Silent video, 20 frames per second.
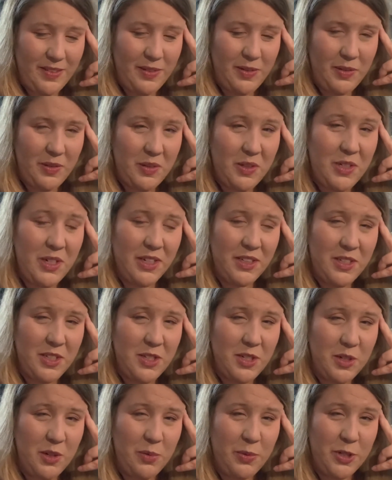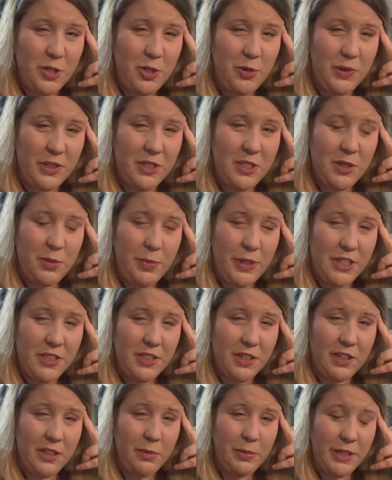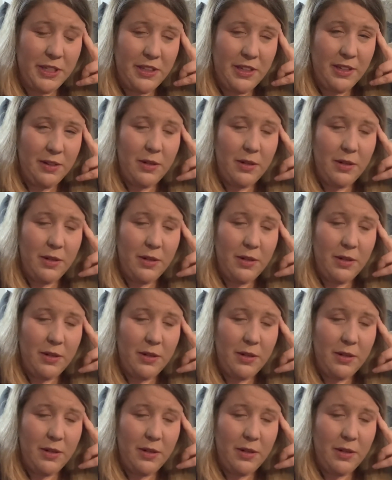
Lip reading: The dog doesn't know where she wants to be. Sorry about that.